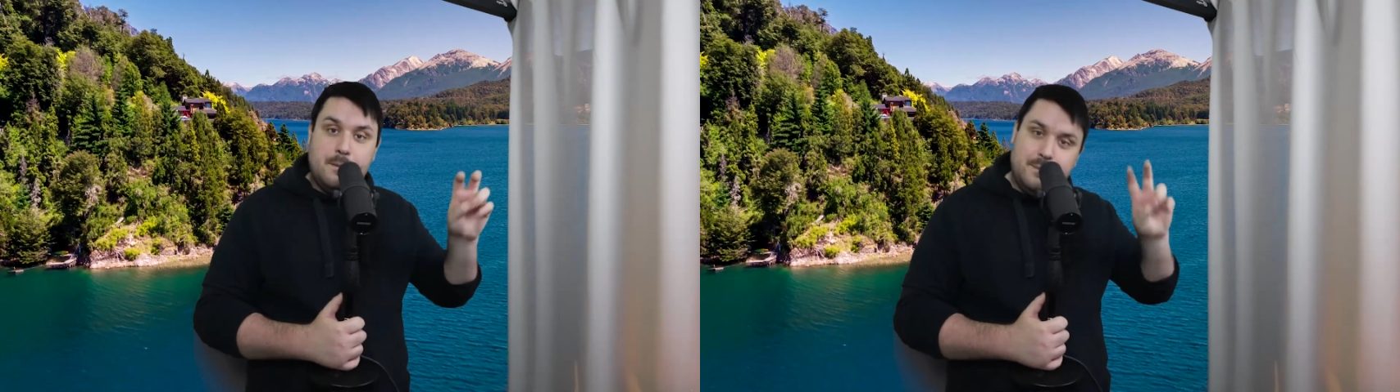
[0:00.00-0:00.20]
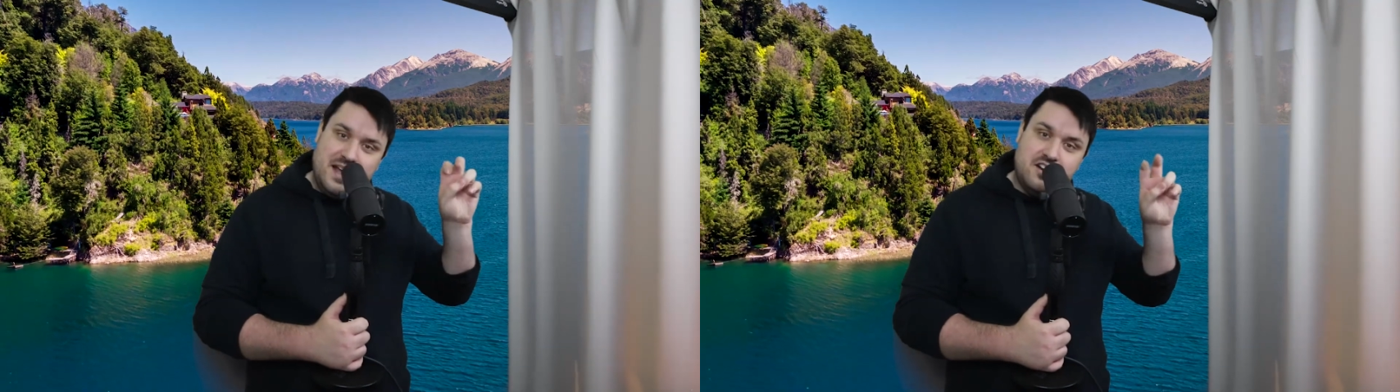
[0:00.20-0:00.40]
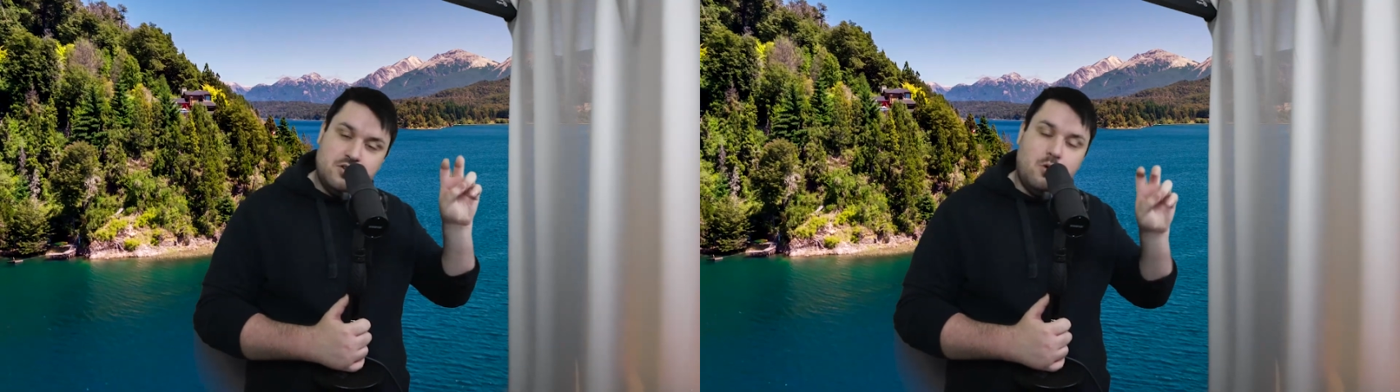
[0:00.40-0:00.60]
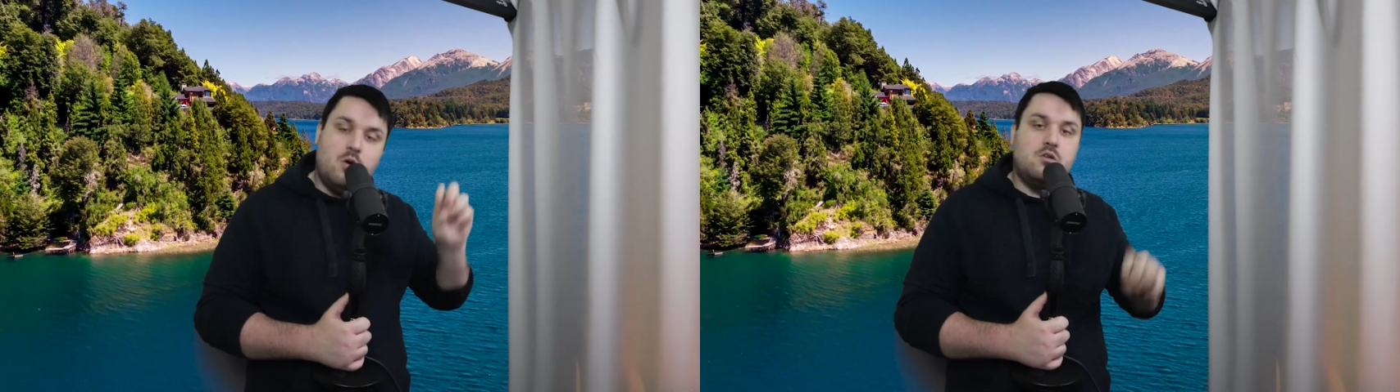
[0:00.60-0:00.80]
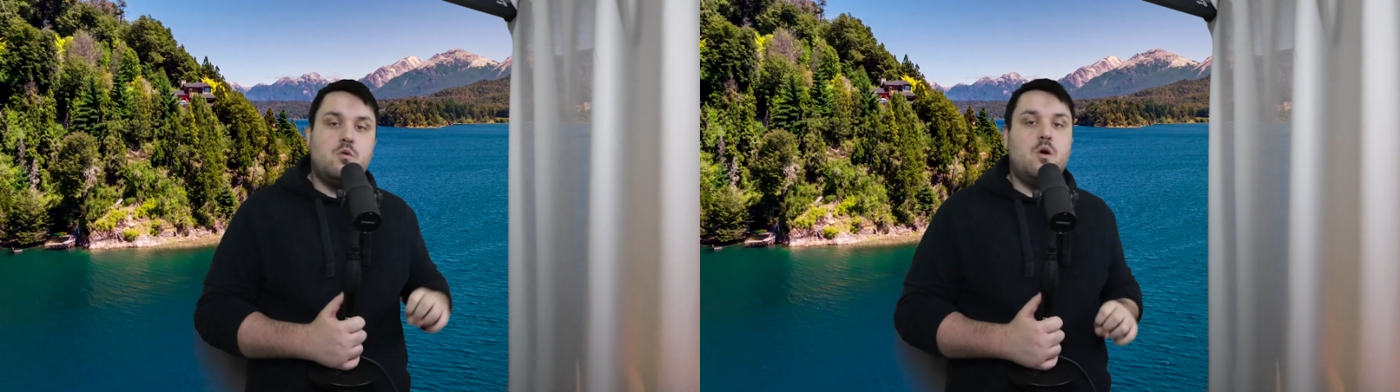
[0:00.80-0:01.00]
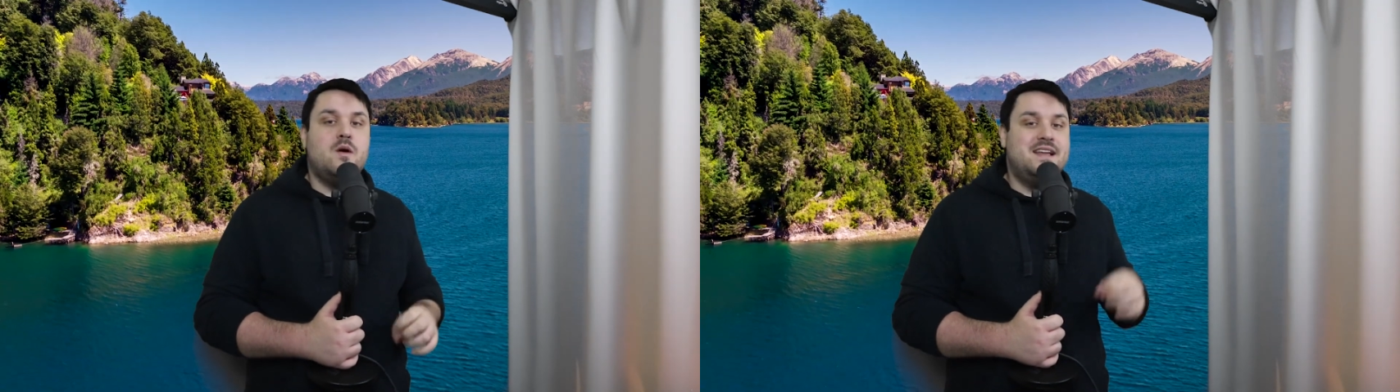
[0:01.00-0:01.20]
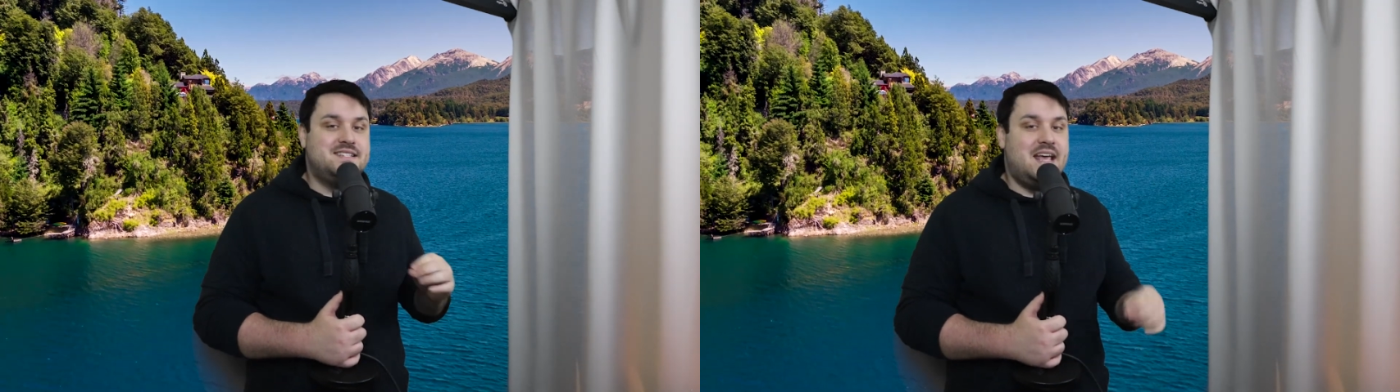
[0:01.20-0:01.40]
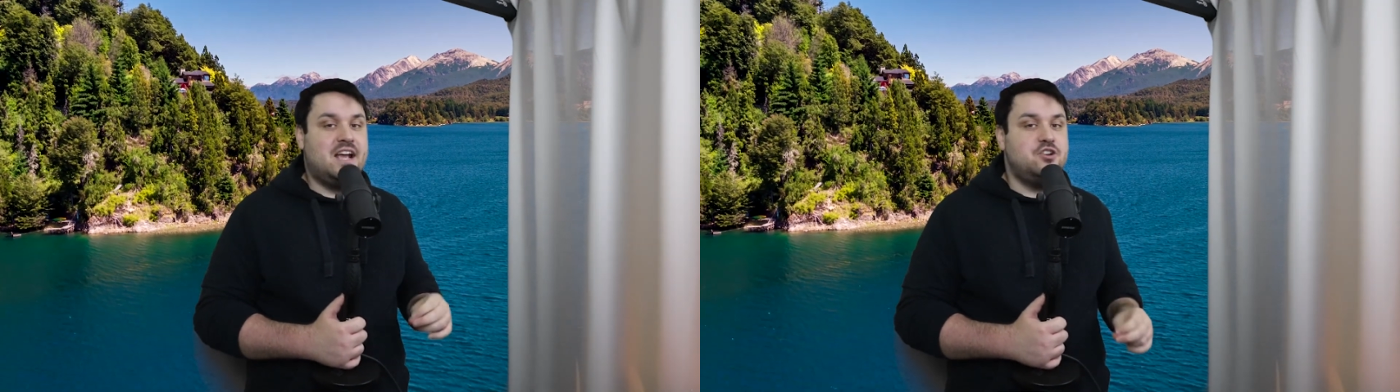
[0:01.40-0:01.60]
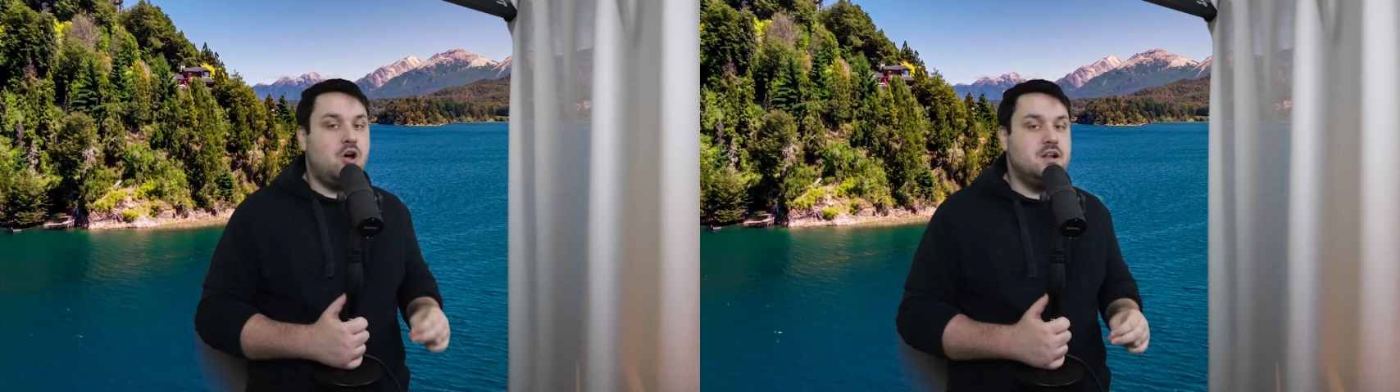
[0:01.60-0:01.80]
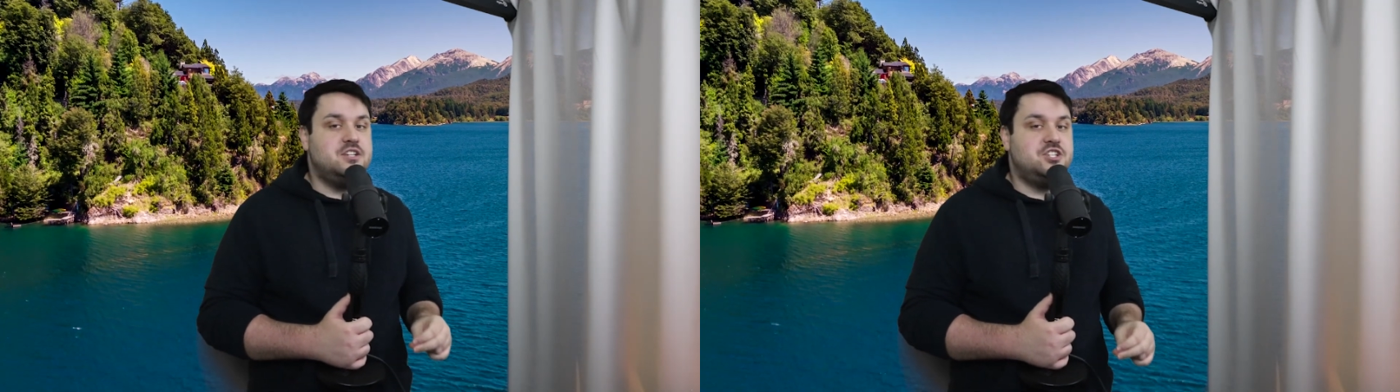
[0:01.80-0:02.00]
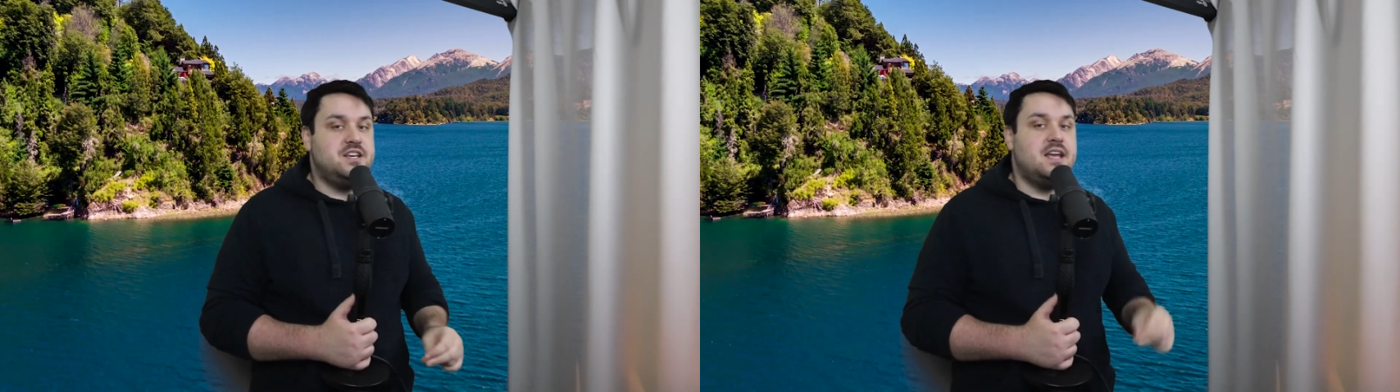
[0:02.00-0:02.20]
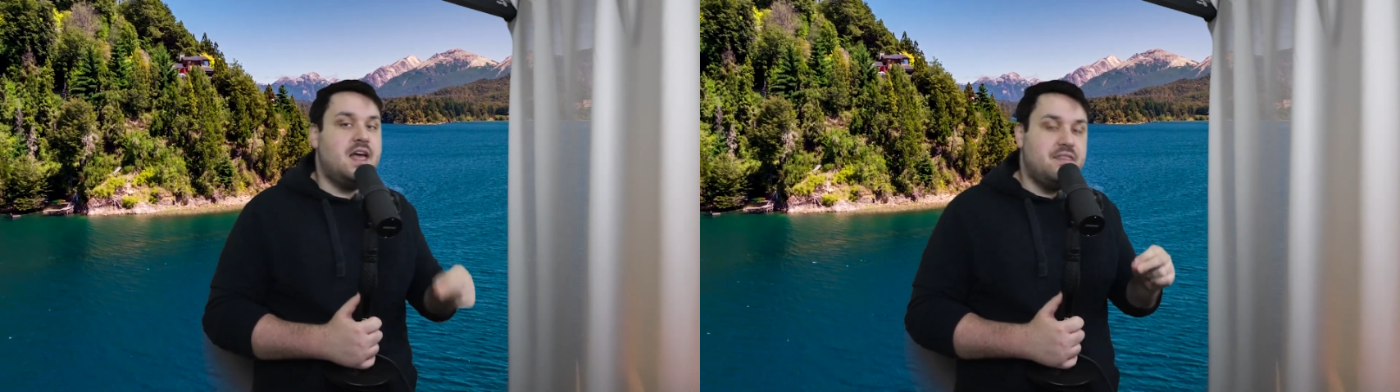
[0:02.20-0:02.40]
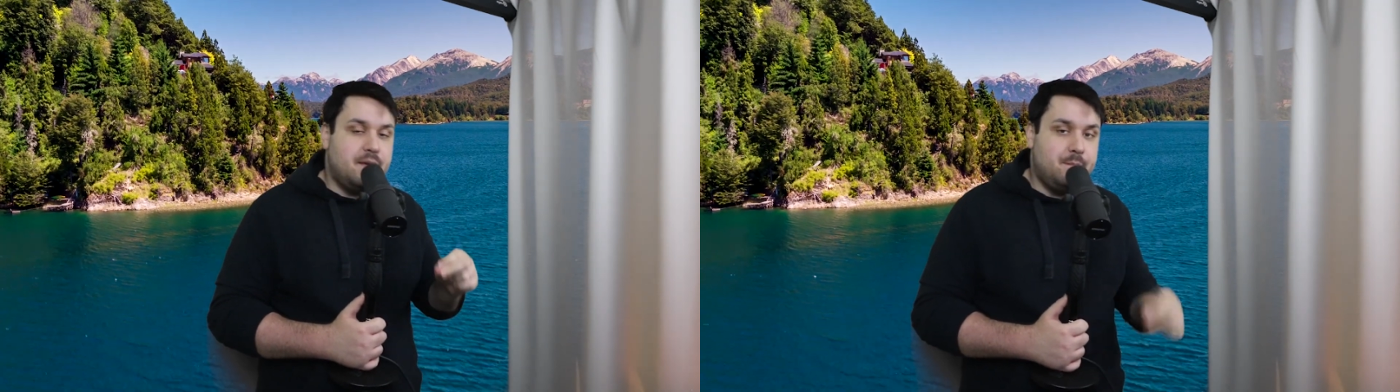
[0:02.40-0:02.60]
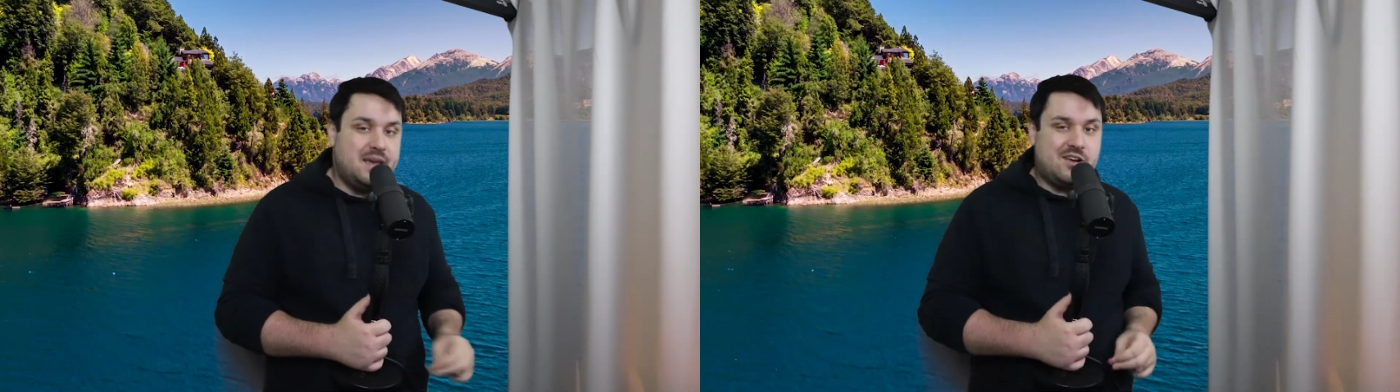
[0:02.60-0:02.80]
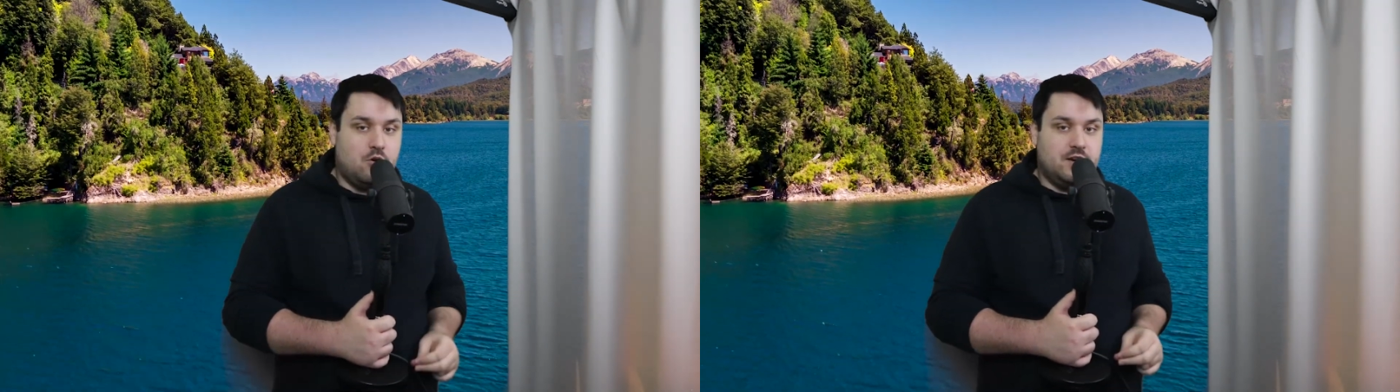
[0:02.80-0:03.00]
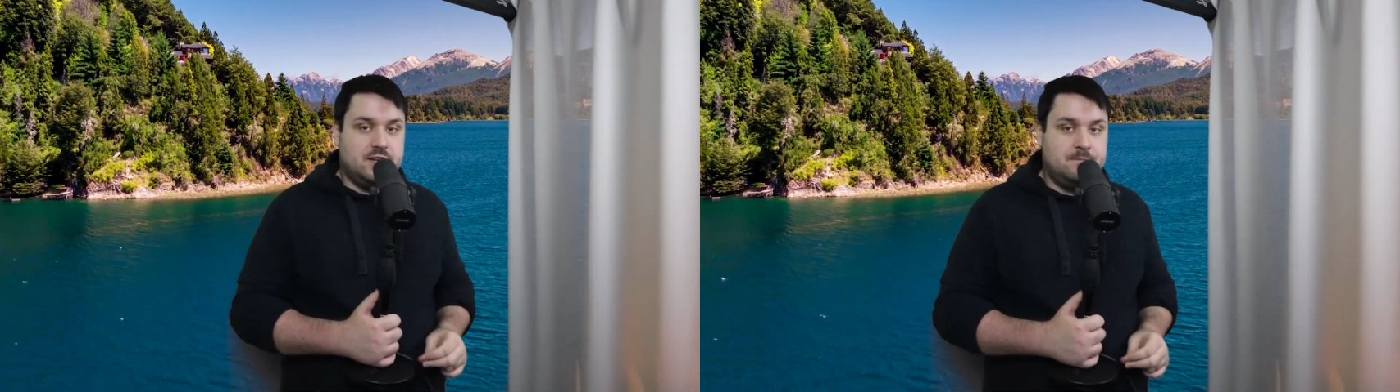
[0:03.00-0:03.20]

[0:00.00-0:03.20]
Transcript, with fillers: better quote unquote technology than Bitcoin.